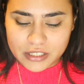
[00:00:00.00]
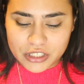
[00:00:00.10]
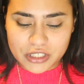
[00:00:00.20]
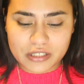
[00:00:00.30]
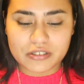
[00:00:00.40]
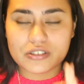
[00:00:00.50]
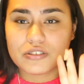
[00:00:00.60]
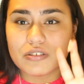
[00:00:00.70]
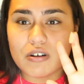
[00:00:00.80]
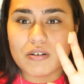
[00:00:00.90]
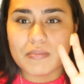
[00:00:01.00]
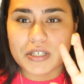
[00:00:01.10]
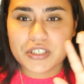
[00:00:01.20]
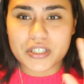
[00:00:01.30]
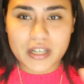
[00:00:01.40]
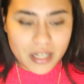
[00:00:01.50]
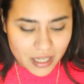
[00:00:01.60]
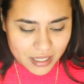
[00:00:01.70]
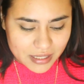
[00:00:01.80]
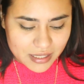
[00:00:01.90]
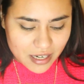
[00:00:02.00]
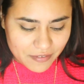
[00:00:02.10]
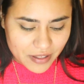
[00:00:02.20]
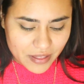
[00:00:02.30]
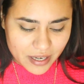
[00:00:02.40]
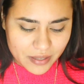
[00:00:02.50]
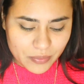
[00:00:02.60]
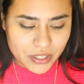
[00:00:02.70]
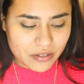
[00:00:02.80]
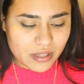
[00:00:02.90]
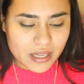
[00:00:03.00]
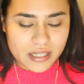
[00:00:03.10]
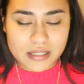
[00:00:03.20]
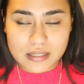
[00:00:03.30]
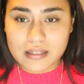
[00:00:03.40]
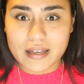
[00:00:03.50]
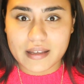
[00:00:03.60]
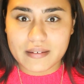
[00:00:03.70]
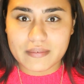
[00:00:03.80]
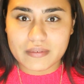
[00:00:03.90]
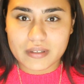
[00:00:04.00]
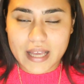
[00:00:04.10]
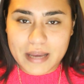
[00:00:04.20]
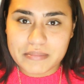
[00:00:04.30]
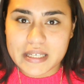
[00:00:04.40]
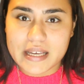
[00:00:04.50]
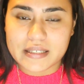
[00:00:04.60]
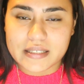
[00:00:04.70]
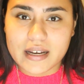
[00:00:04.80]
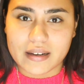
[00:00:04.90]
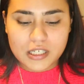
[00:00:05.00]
There's still so much stuff in there when you think it's, like, empty and done.